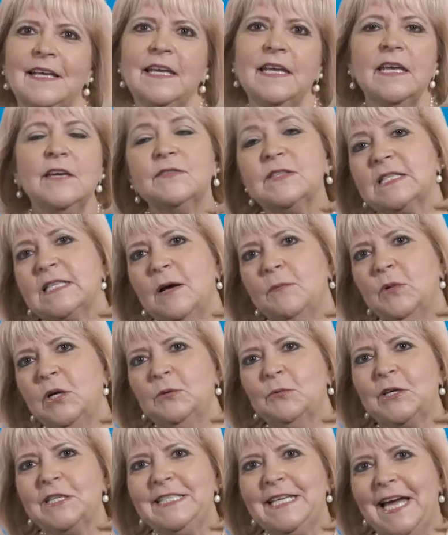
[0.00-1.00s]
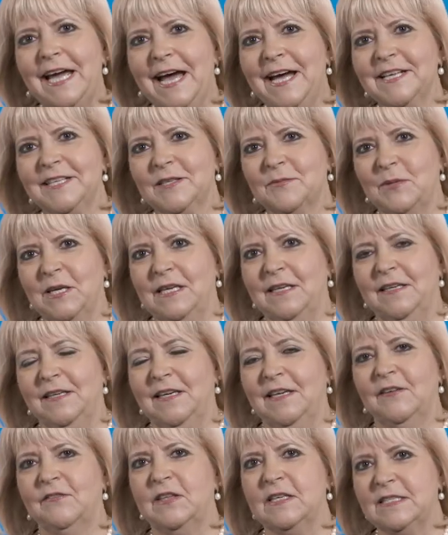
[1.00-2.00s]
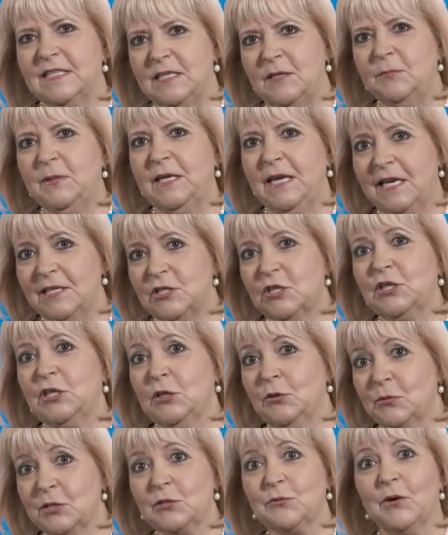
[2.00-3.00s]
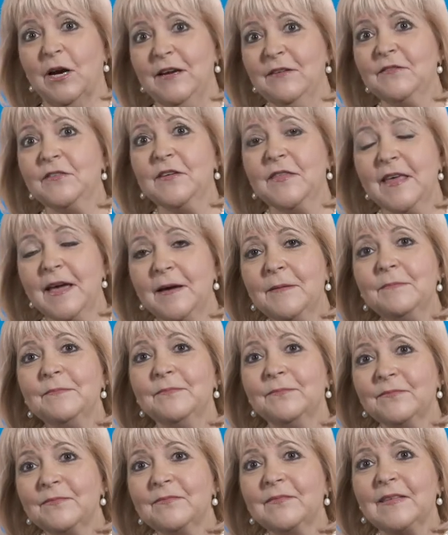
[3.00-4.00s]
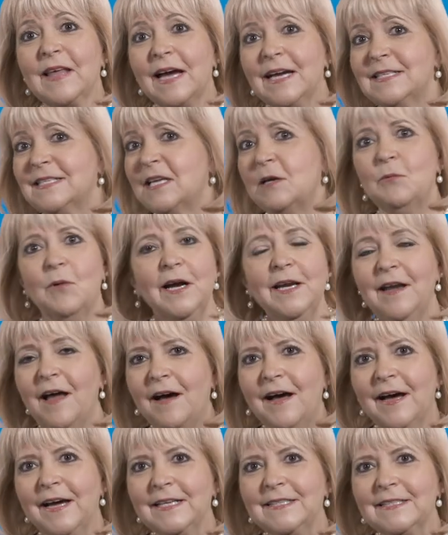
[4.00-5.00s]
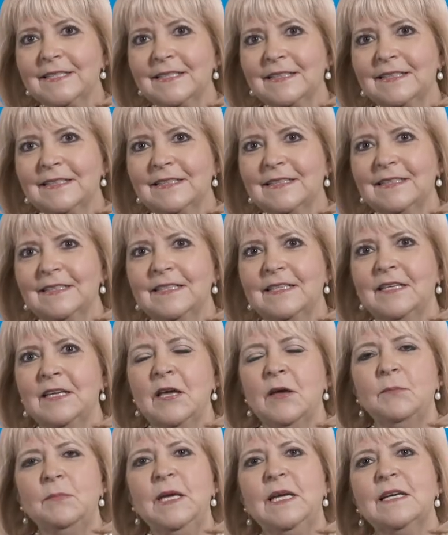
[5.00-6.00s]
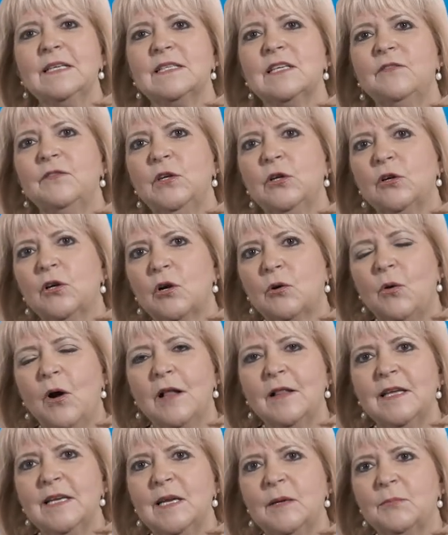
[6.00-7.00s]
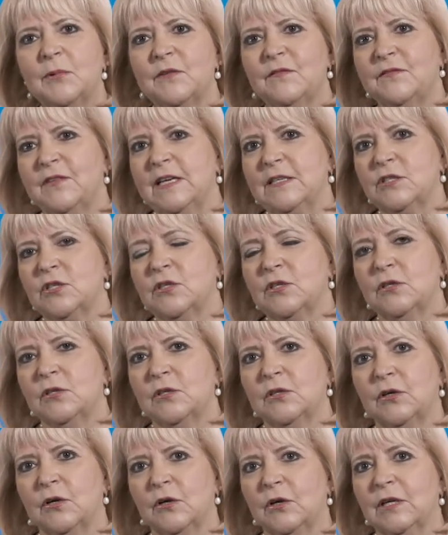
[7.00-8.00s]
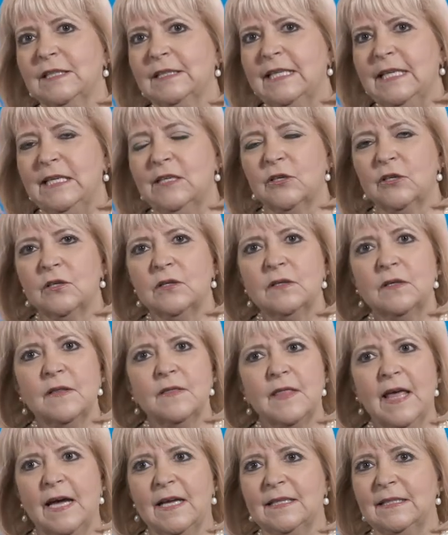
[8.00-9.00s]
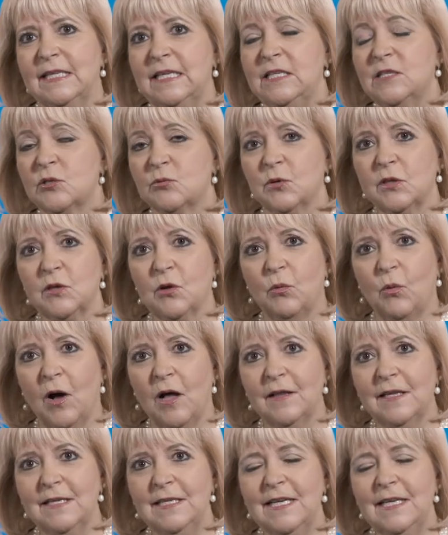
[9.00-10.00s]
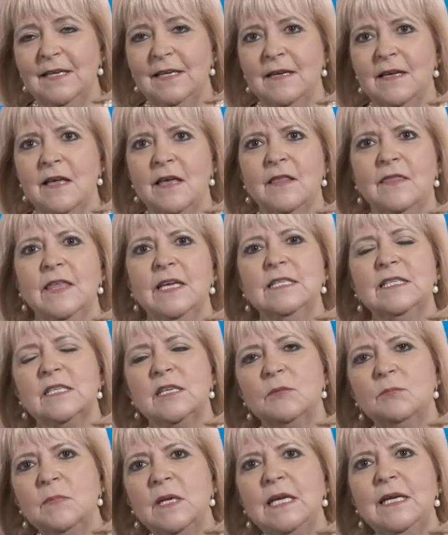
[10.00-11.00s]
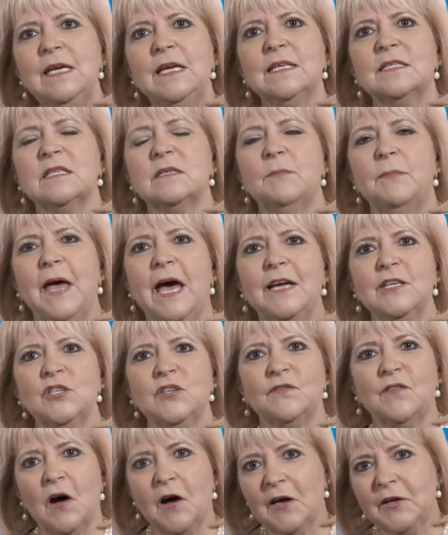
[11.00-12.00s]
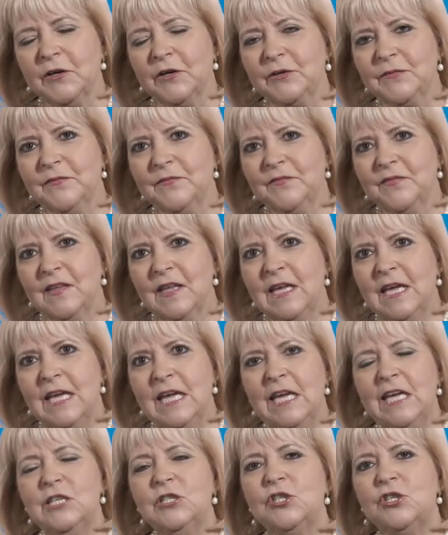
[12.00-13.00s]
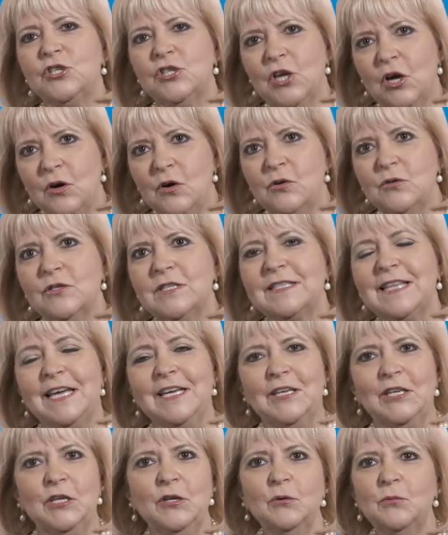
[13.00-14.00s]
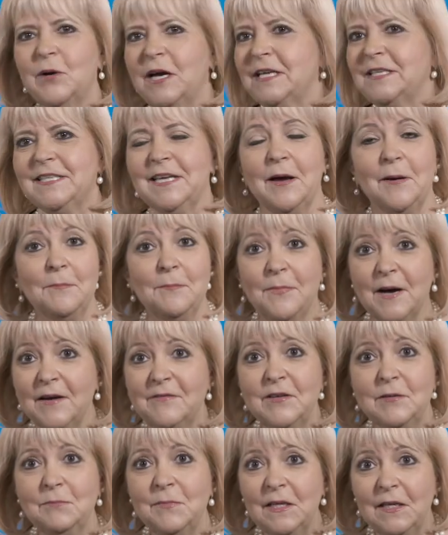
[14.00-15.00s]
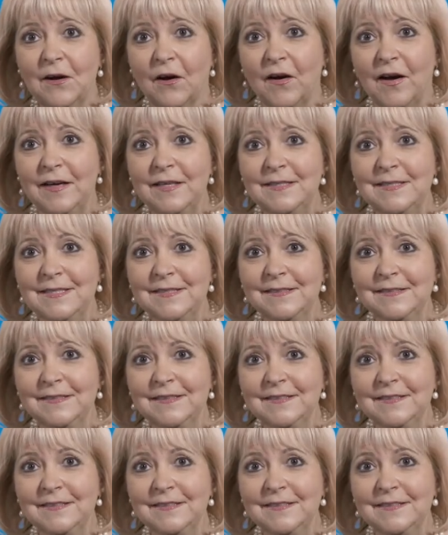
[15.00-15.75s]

If someone were to ask me if the CPHQ was right for them, I say, why not? Because if you're a quality professional or a leader that leads with quality, then to me, it's a badge of honor. It shows that you went above and beyond